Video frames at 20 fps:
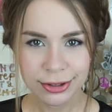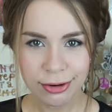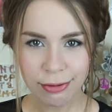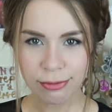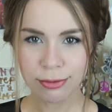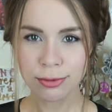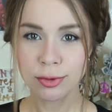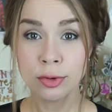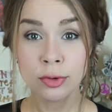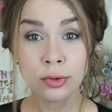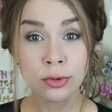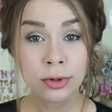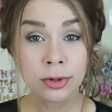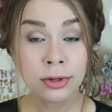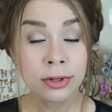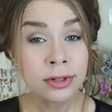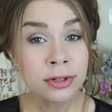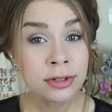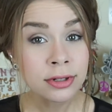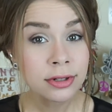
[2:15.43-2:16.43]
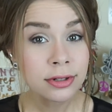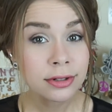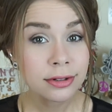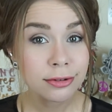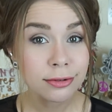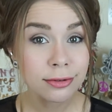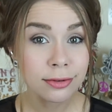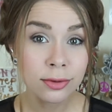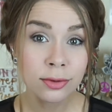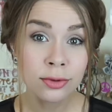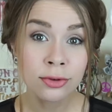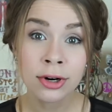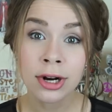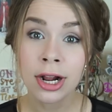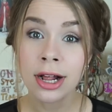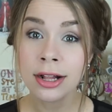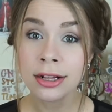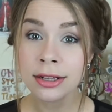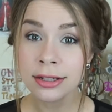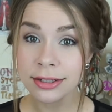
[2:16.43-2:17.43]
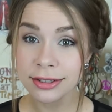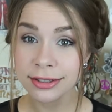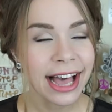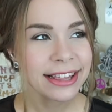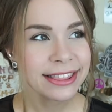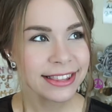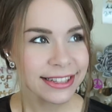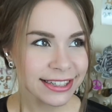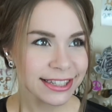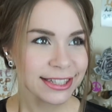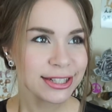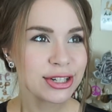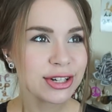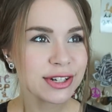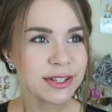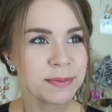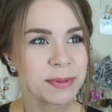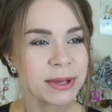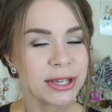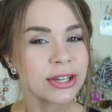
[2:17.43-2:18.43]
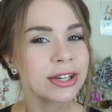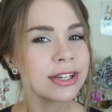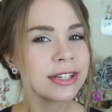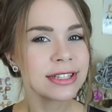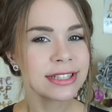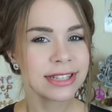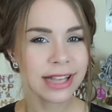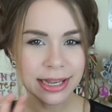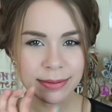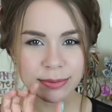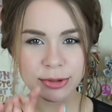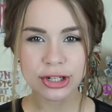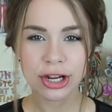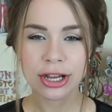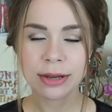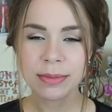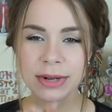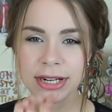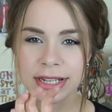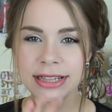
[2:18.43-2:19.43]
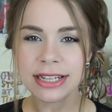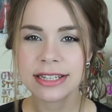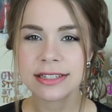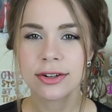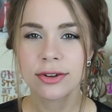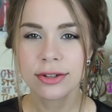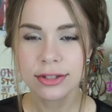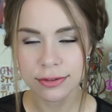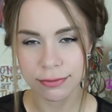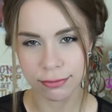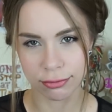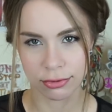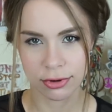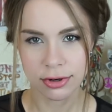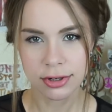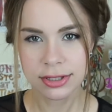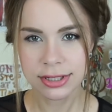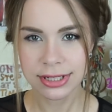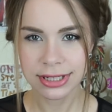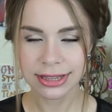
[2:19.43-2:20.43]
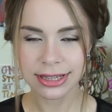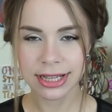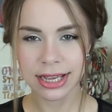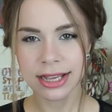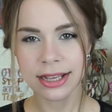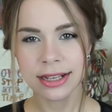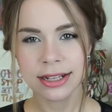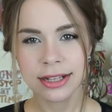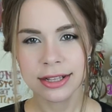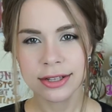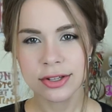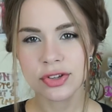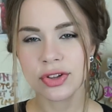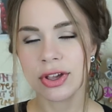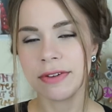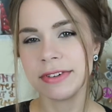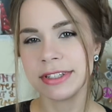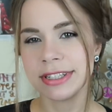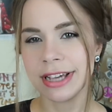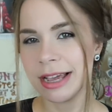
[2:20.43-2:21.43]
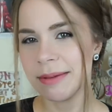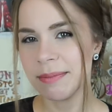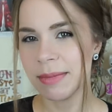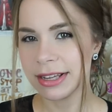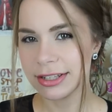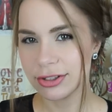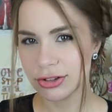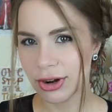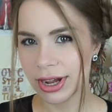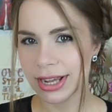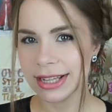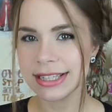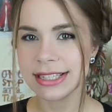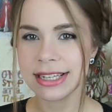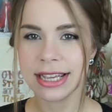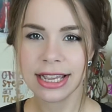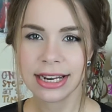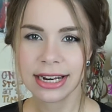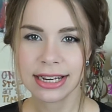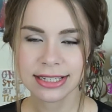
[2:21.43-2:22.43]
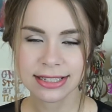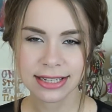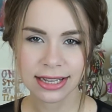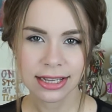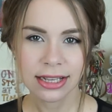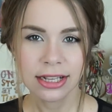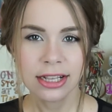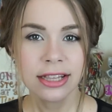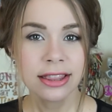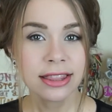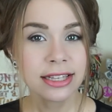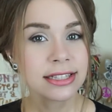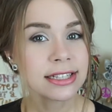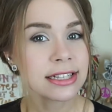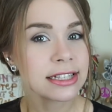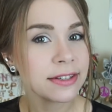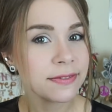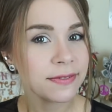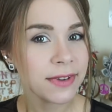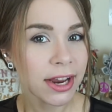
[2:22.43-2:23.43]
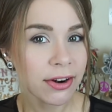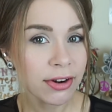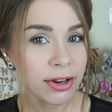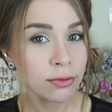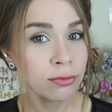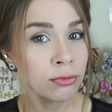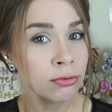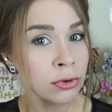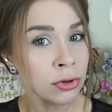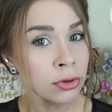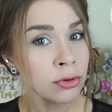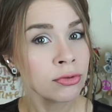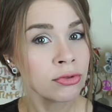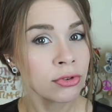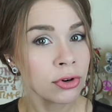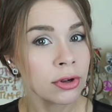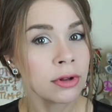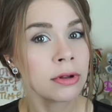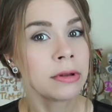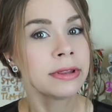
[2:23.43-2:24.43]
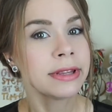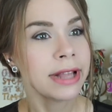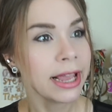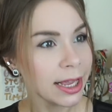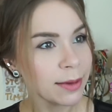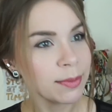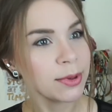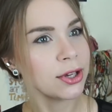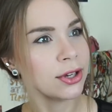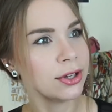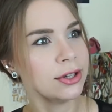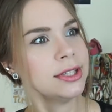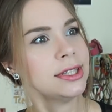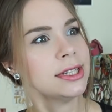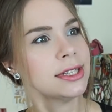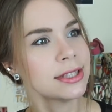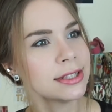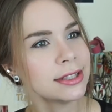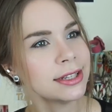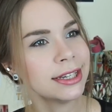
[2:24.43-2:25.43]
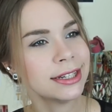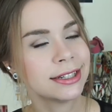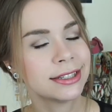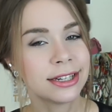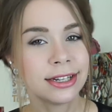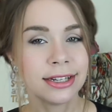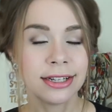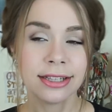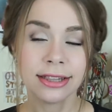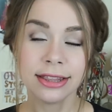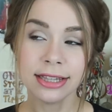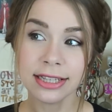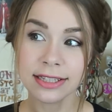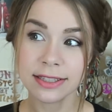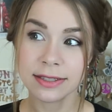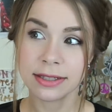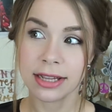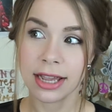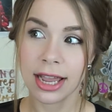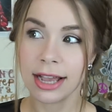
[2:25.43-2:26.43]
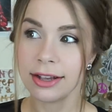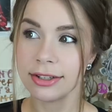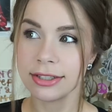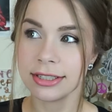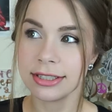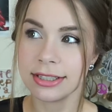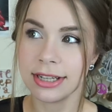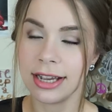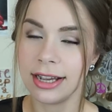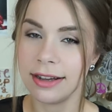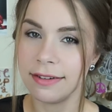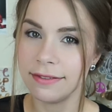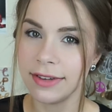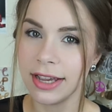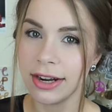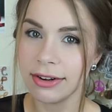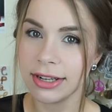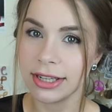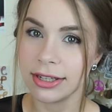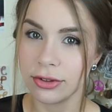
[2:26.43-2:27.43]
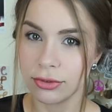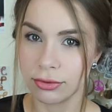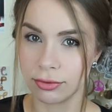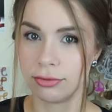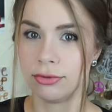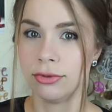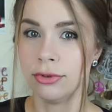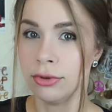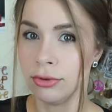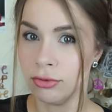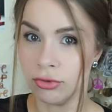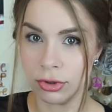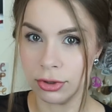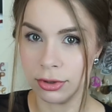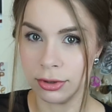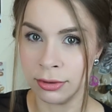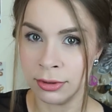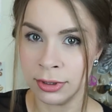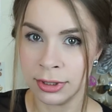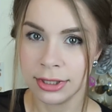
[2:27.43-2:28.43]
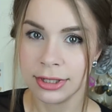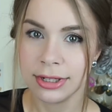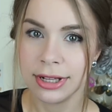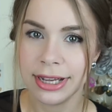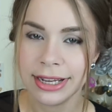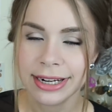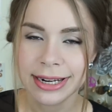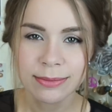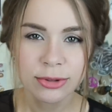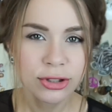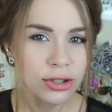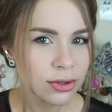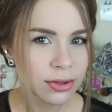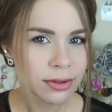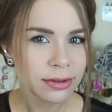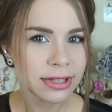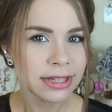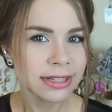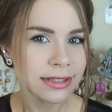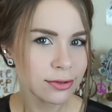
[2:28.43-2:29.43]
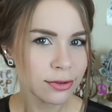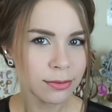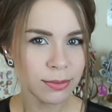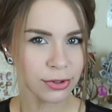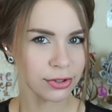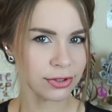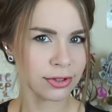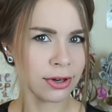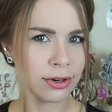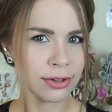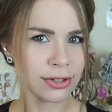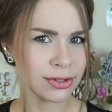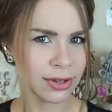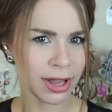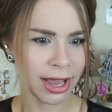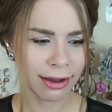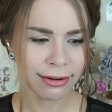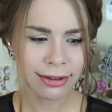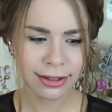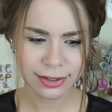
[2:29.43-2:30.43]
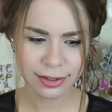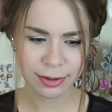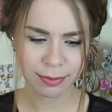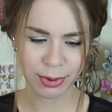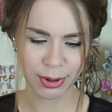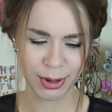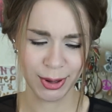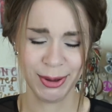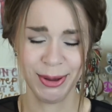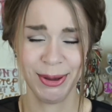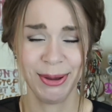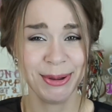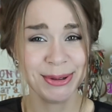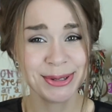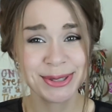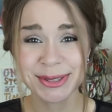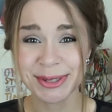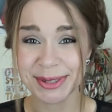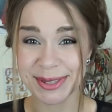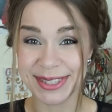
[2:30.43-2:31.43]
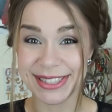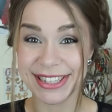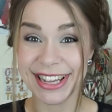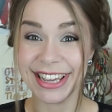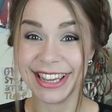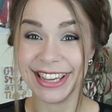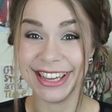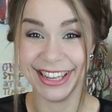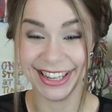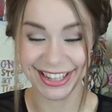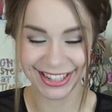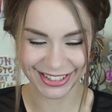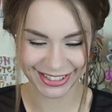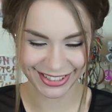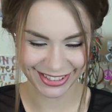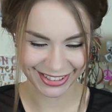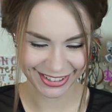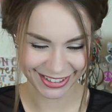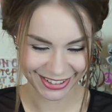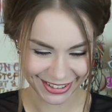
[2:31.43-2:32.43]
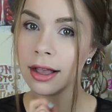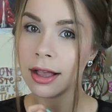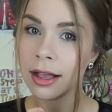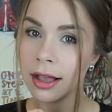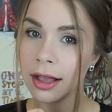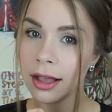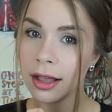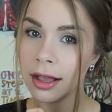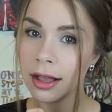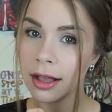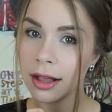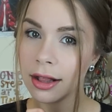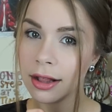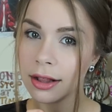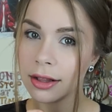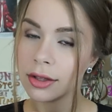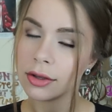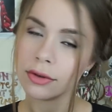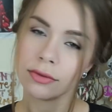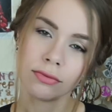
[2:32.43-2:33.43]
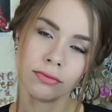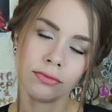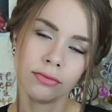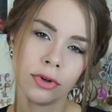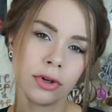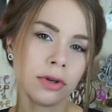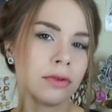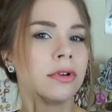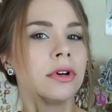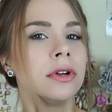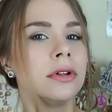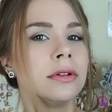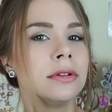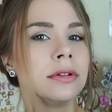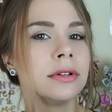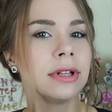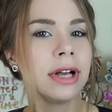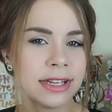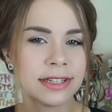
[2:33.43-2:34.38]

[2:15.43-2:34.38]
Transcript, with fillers: Rural? Rural? I think it's just because I'm German and there's loads of Ross in there, so every time I try and say it I say, this is a very rural neighborhood, isn't it? These houses are very rural. And I'm sure that's almost close to how you're supposed to say it. Rural. Rural.